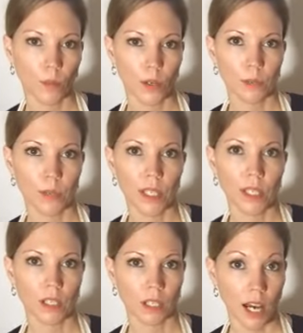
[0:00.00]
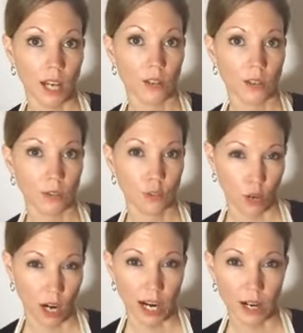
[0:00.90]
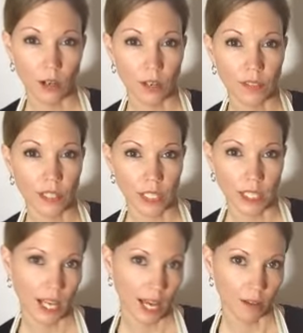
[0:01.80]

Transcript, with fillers: would be a lot drier if it didn't have